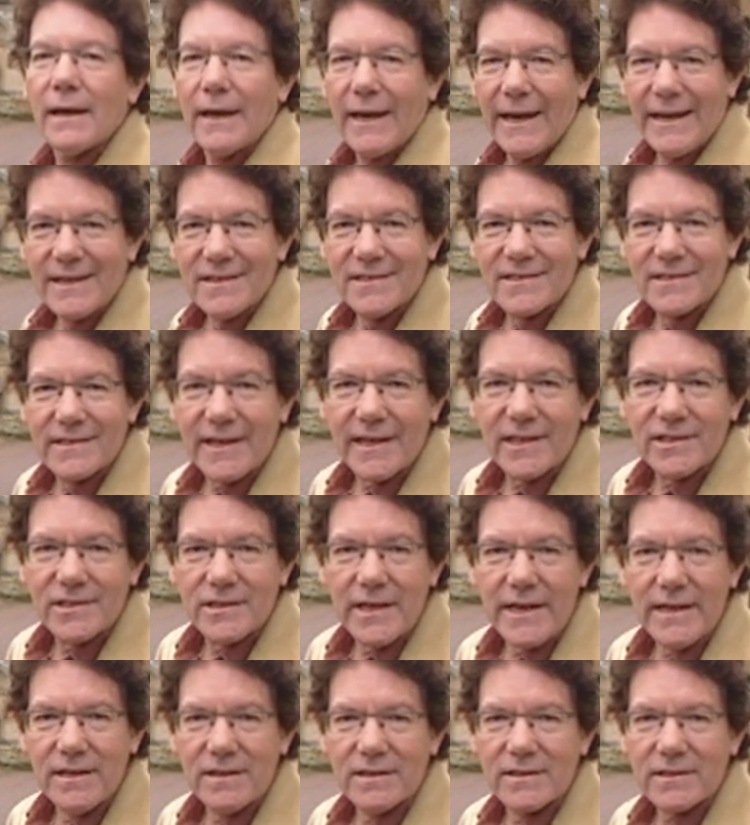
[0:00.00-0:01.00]
In
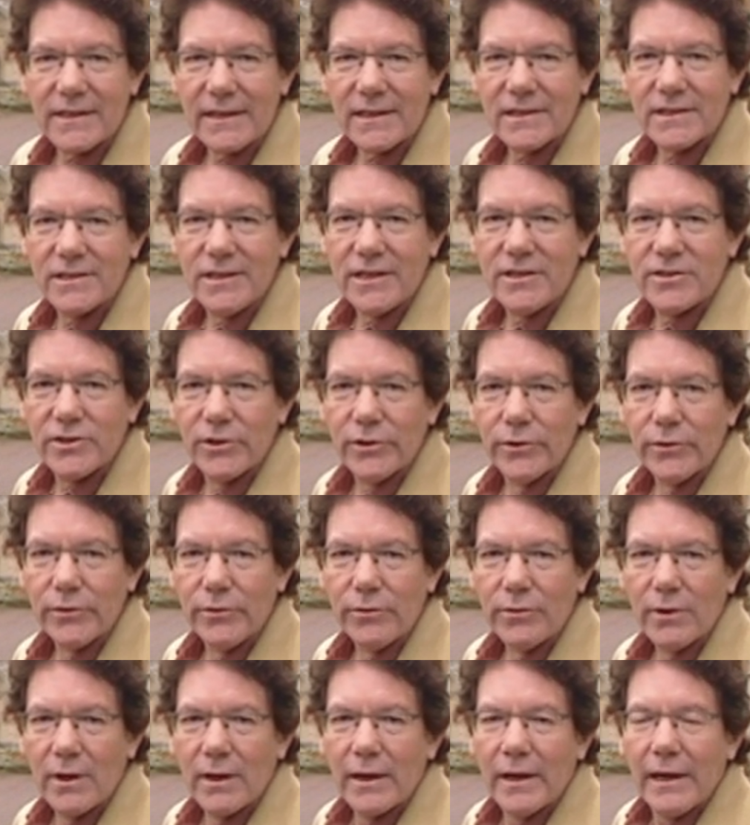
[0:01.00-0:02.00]

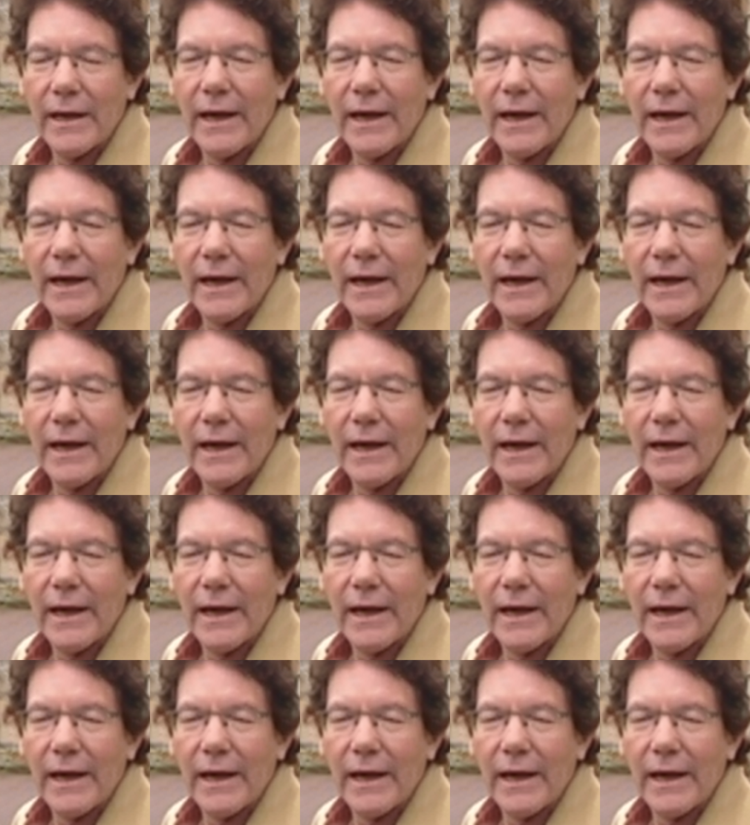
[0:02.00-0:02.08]
1662,